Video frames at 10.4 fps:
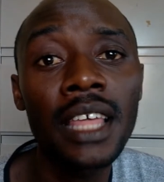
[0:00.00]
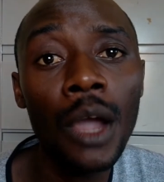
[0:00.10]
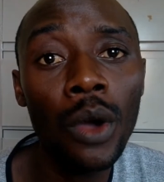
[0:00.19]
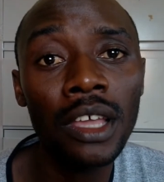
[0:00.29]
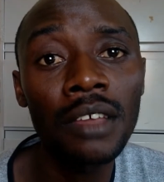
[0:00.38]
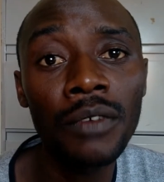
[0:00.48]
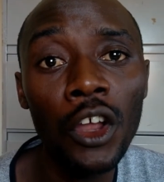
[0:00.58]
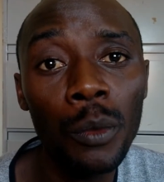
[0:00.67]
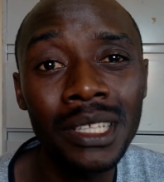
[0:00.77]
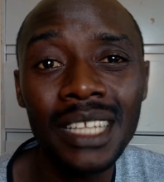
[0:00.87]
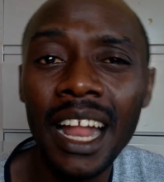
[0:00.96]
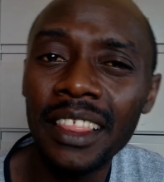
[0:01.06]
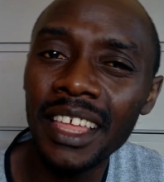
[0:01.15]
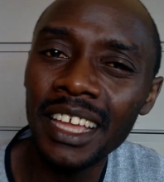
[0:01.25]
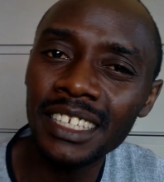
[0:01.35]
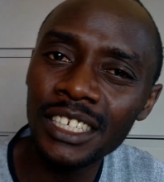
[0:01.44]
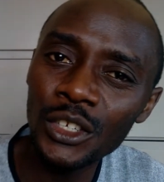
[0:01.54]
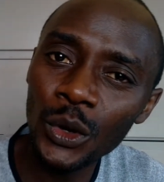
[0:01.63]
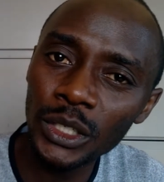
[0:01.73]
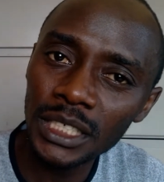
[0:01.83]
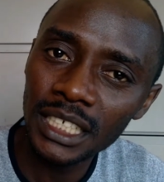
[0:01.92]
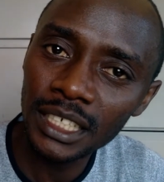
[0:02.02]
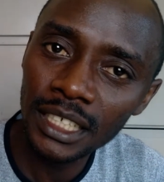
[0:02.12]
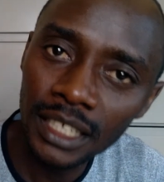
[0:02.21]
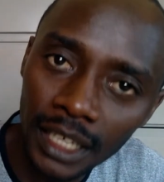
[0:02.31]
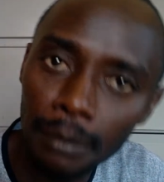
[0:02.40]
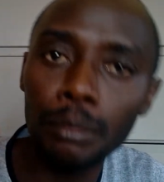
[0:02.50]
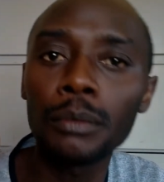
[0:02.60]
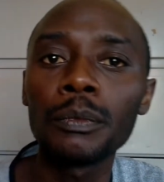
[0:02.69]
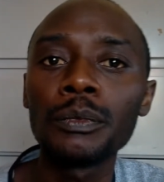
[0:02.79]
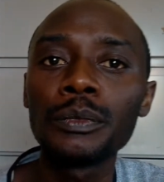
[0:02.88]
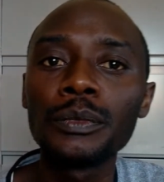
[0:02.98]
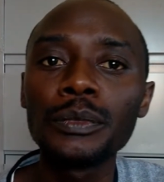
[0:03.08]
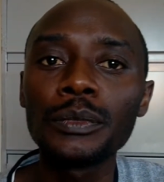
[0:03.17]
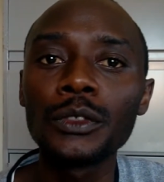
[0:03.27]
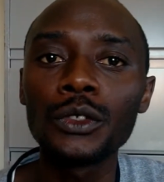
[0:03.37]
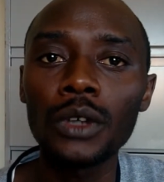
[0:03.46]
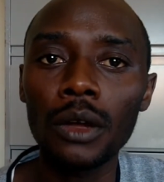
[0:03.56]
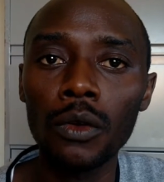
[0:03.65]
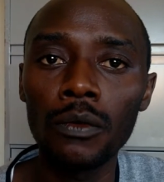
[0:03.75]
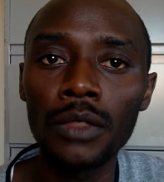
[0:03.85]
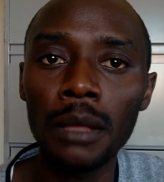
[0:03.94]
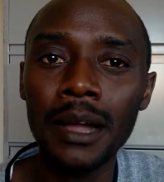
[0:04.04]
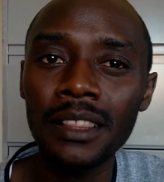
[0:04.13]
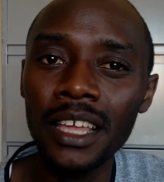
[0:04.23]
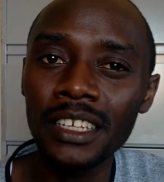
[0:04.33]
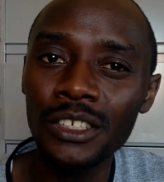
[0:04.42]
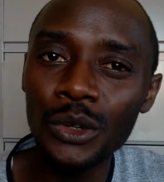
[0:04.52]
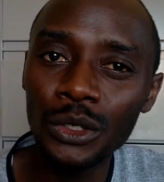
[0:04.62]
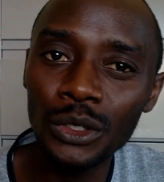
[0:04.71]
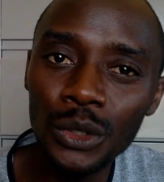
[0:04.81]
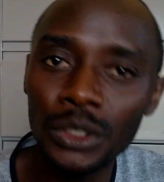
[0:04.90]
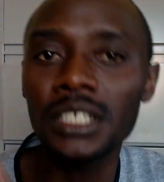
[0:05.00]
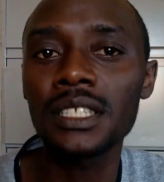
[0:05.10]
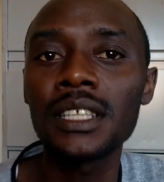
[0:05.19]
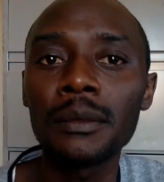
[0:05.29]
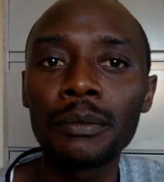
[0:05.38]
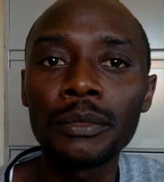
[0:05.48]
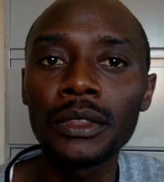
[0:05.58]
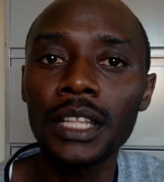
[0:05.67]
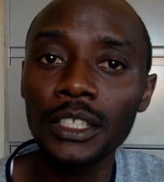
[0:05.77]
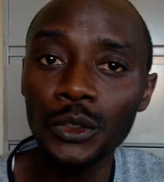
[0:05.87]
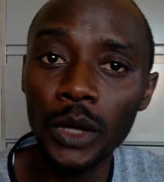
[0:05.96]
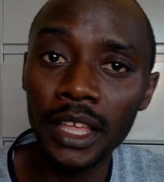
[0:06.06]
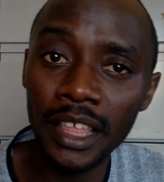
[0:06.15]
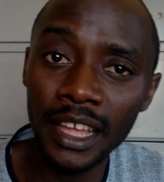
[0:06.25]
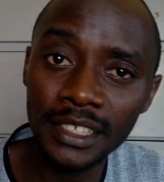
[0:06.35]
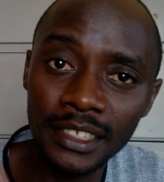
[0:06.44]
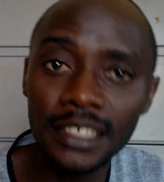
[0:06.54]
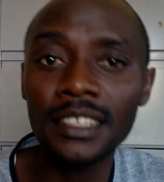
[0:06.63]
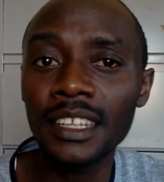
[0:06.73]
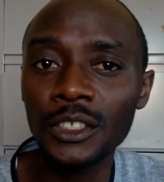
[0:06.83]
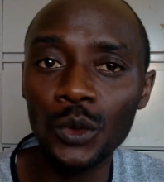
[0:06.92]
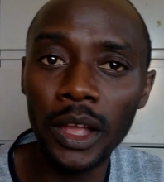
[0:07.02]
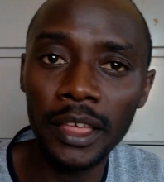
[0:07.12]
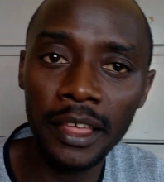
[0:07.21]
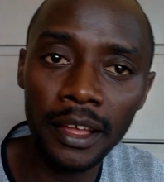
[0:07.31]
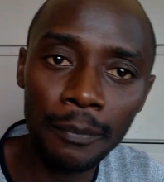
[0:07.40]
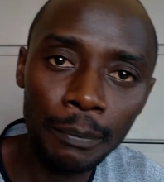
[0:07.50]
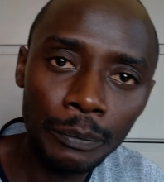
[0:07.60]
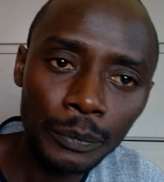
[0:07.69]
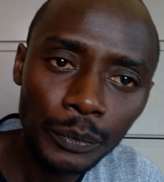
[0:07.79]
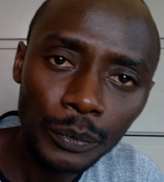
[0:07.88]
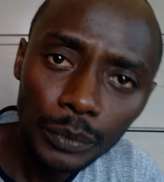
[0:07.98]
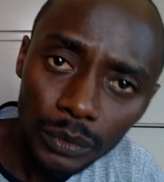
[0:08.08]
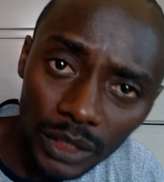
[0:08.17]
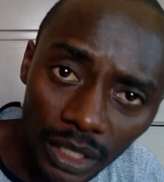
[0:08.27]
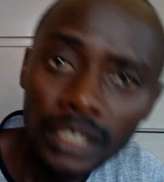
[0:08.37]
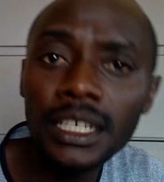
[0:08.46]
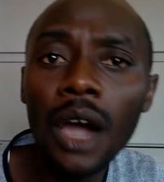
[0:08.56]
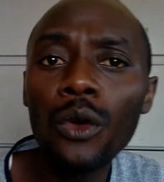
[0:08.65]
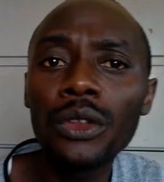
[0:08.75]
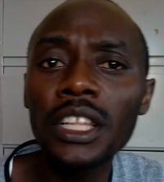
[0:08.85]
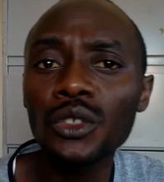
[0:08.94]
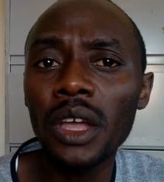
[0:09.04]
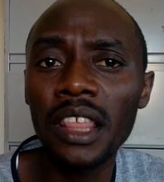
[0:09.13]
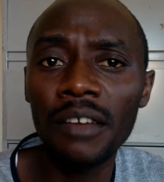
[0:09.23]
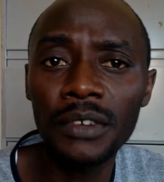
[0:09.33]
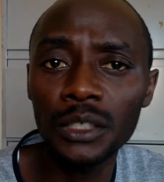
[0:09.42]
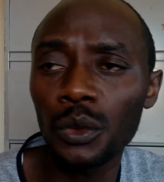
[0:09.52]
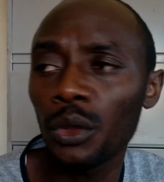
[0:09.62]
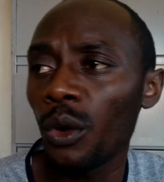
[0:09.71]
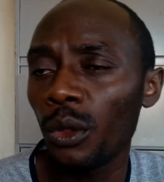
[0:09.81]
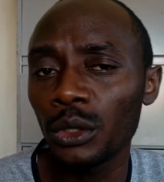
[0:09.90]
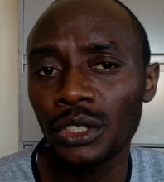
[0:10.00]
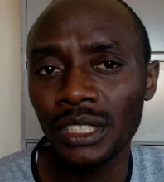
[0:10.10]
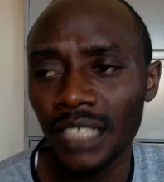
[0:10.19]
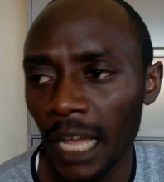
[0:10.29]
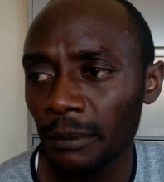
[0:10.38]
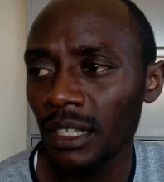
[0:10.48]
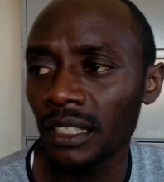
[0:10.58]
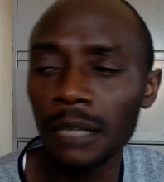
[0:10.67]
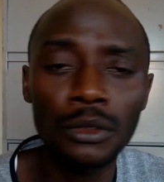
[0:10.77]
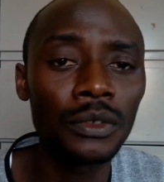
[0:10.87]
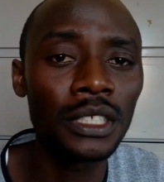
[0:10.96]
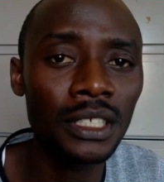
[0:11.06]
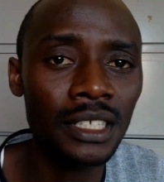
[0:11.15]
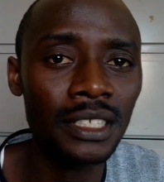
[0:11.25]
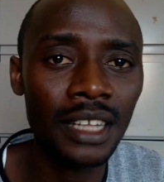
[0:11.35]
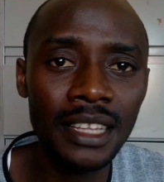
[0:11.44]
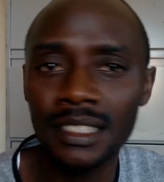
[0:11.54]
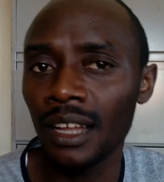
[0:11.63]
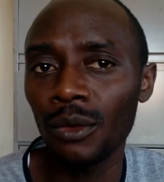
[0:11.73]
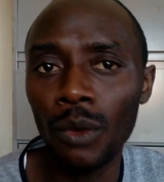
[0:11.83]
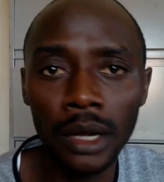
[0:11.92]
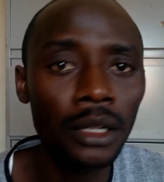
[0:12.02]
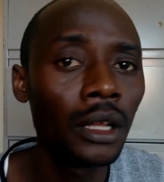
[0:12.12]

work environments, and they did not keep track of them and they did not notice them. That's why they are sick, that's why they are down, that's why they are faced with all those types and types of diseases, cancer and what.